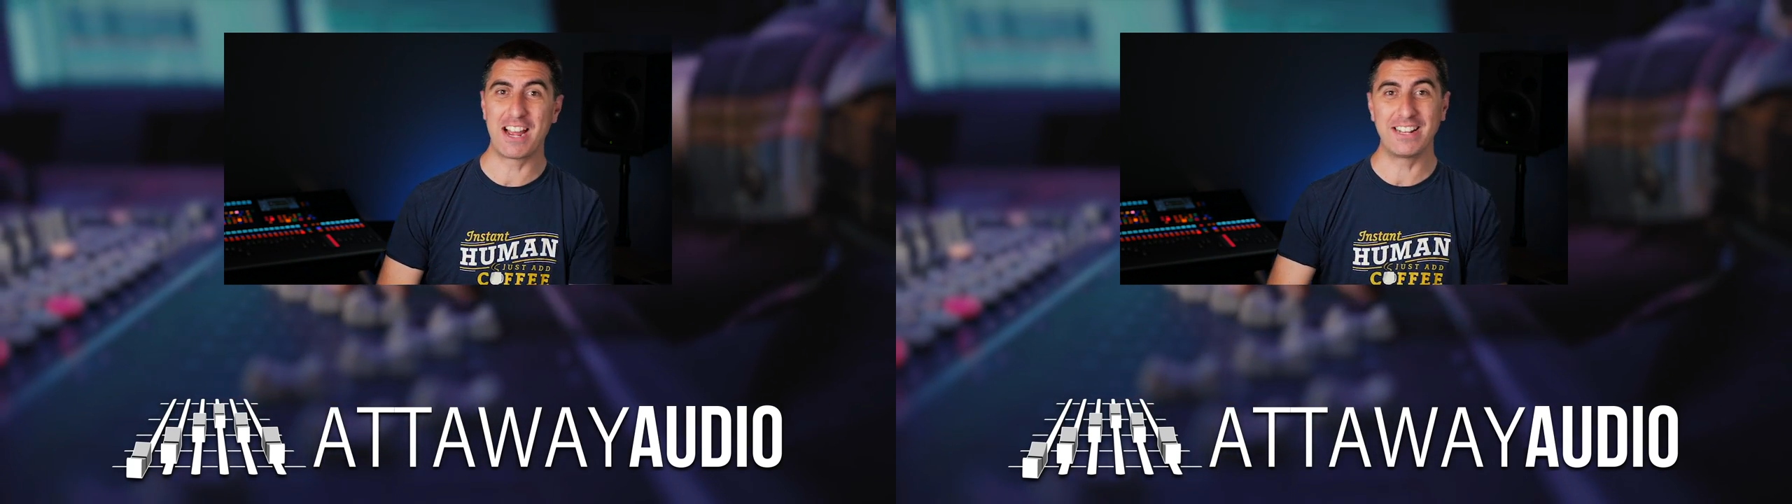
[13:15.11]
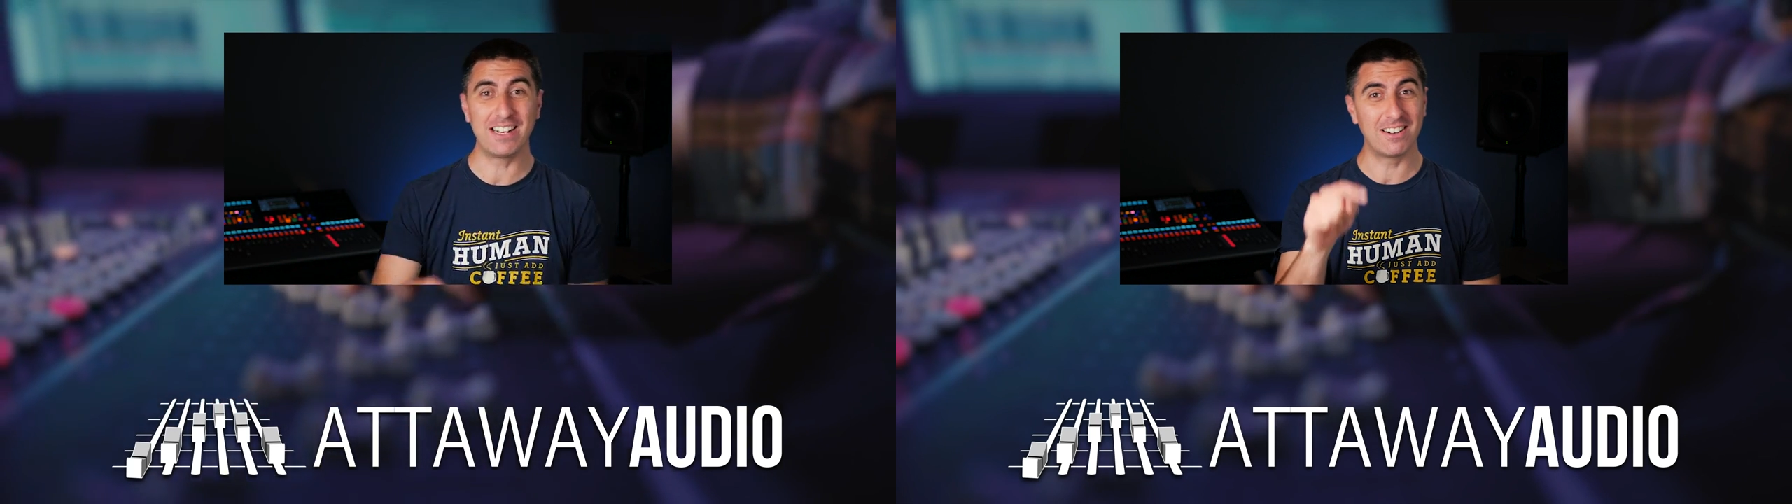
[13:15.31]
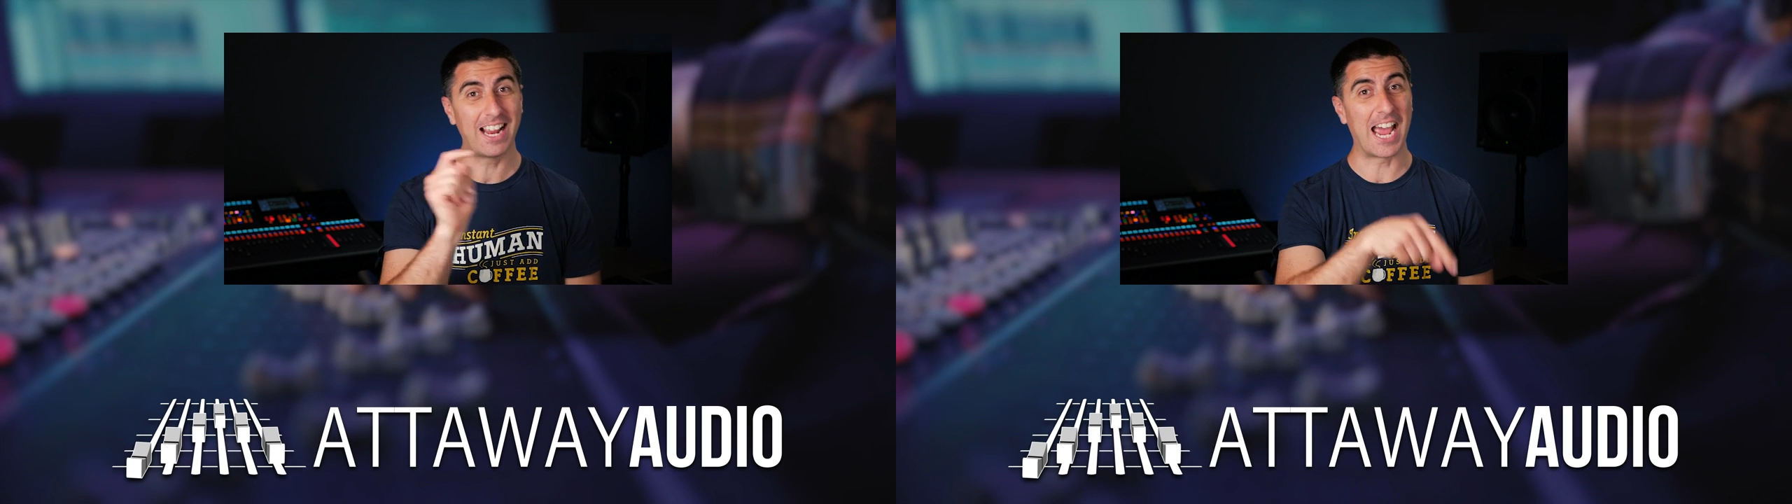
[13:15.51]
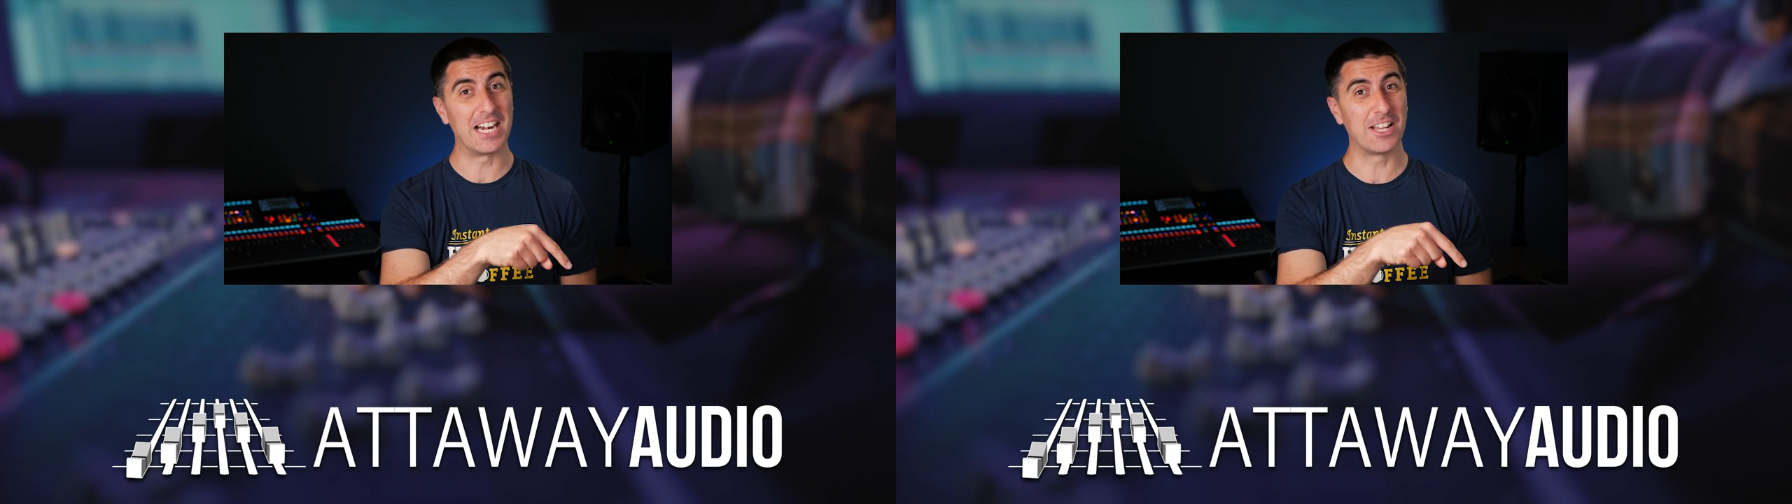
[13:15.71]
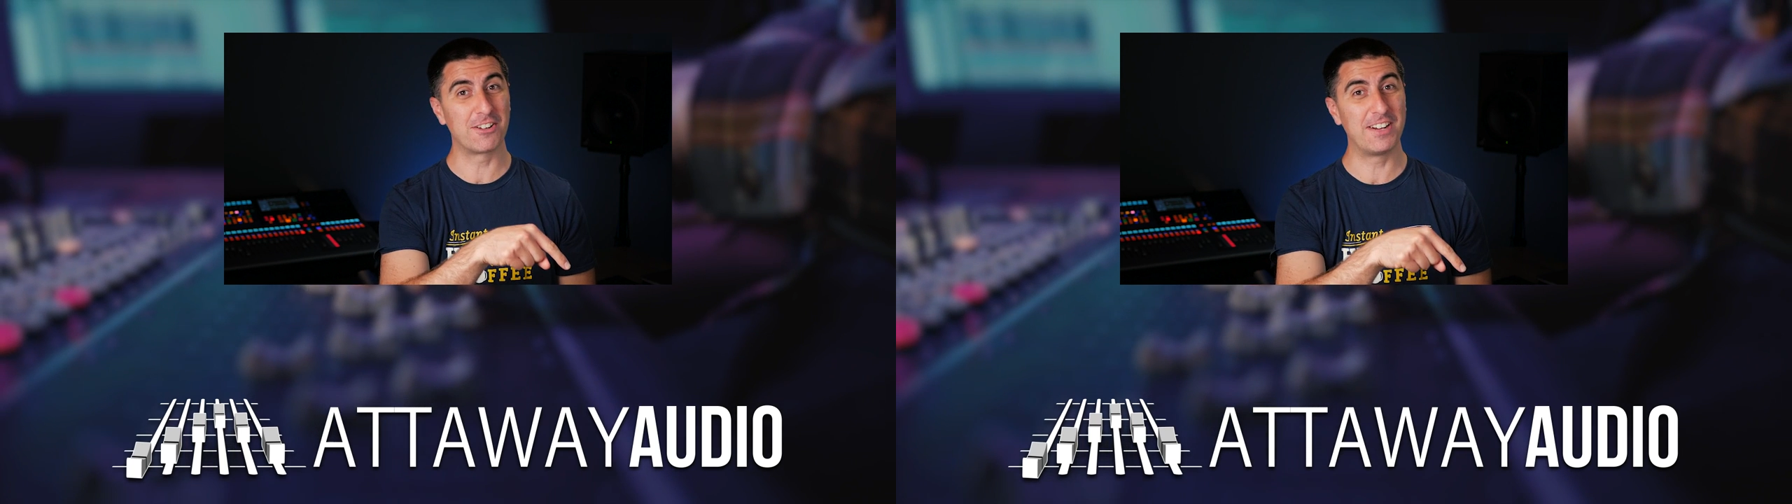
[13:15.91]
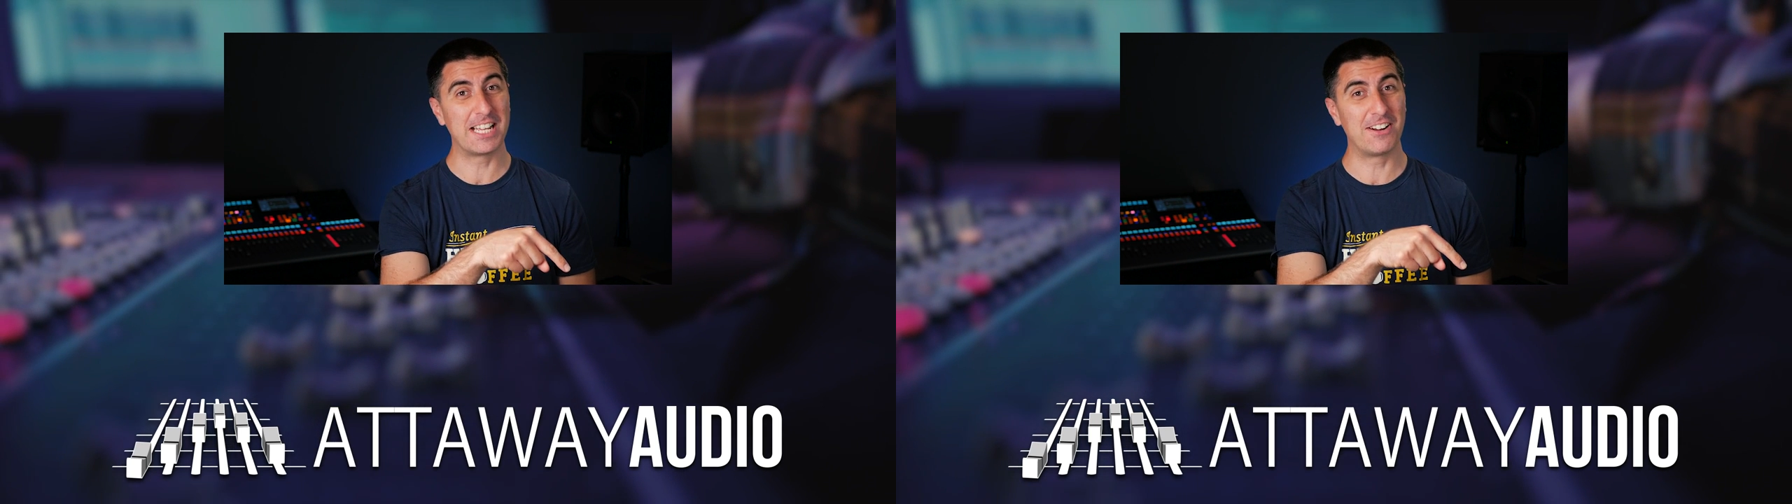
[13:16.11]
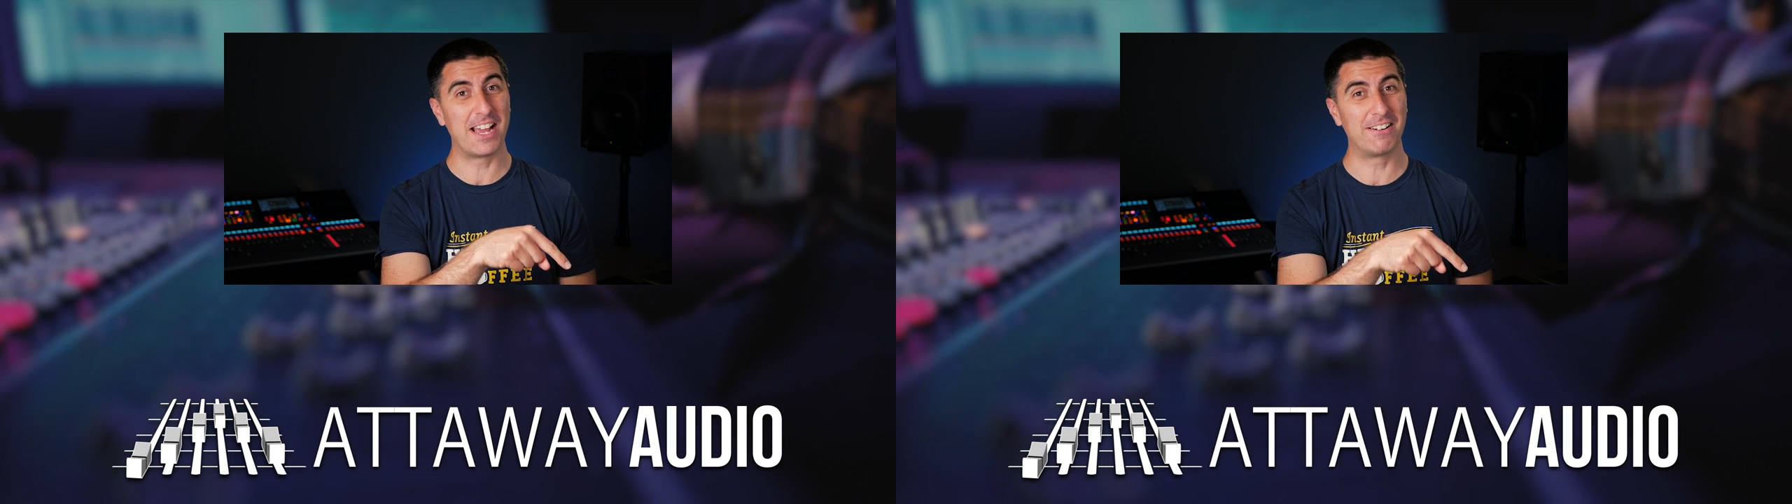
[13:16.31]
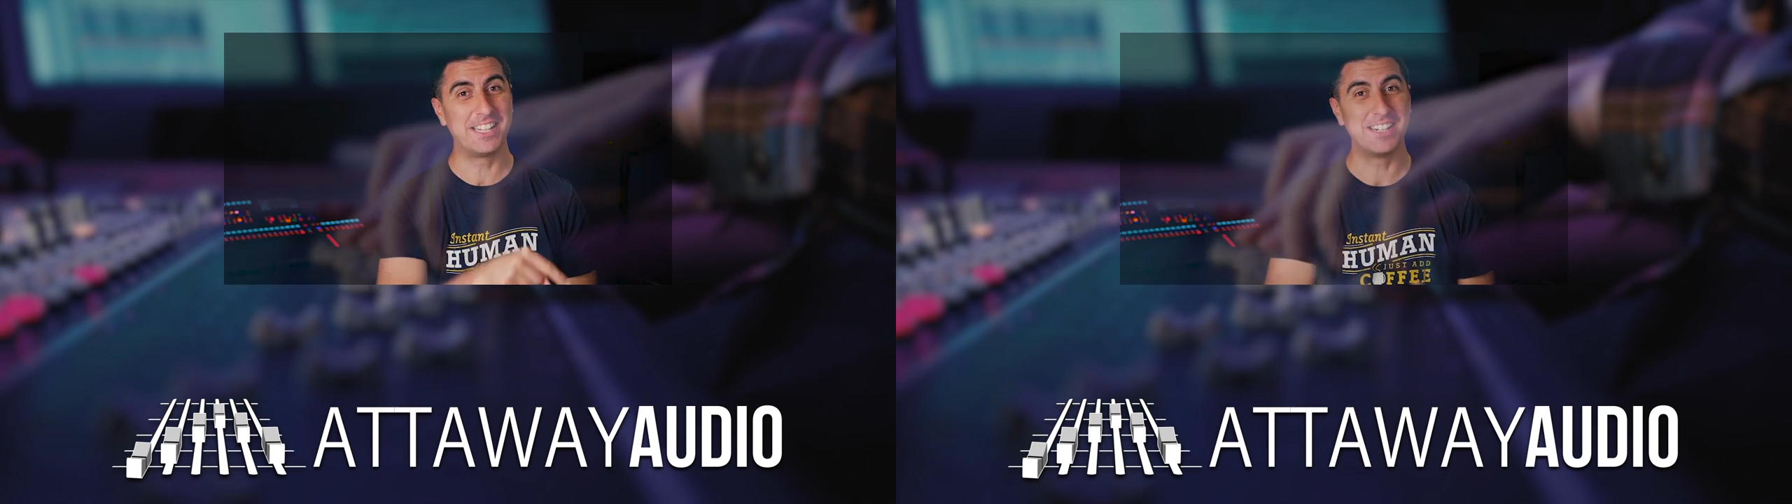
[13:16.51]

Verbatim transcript: down here and another video down